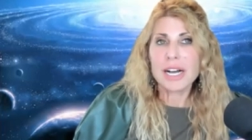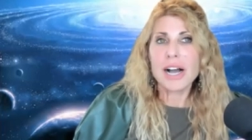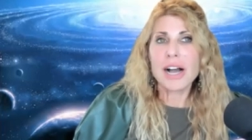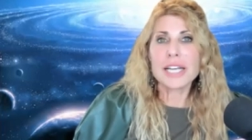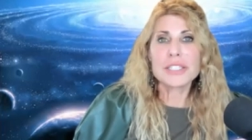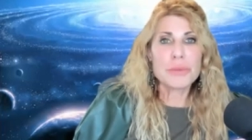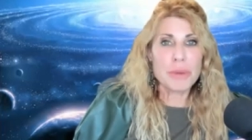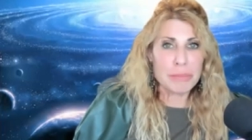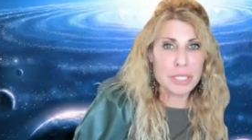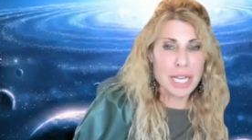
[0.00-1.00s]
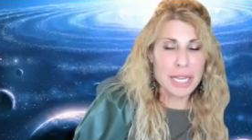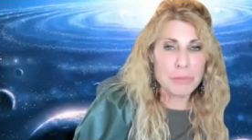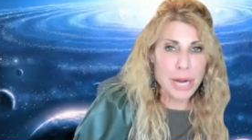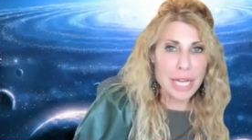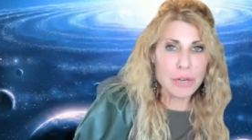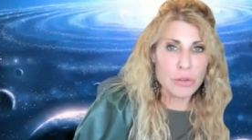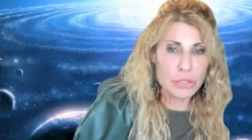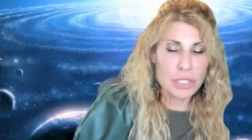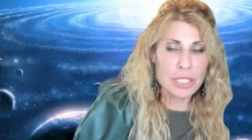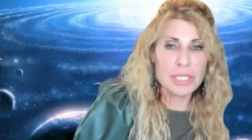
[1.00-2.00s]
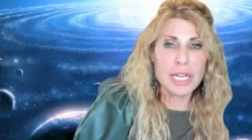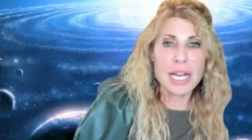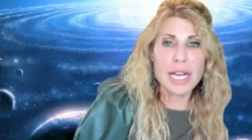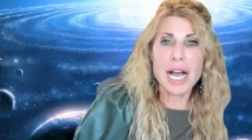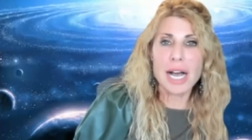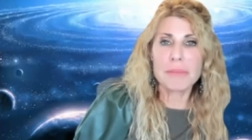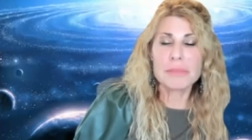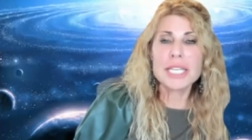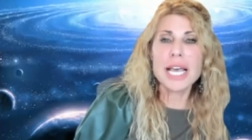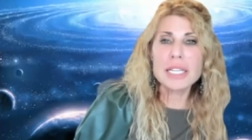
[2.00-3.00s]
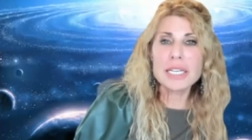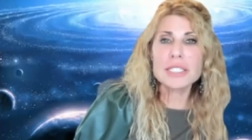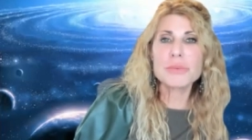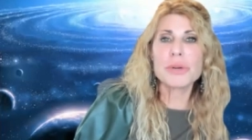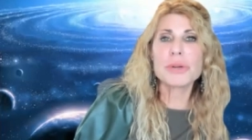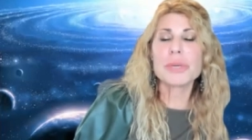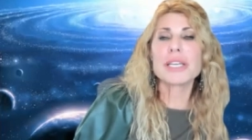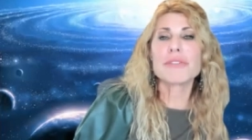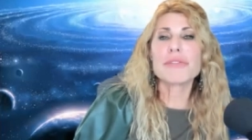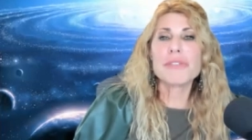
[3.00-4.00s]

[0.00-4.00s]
on your website, bradolsen.com. Tell us where we can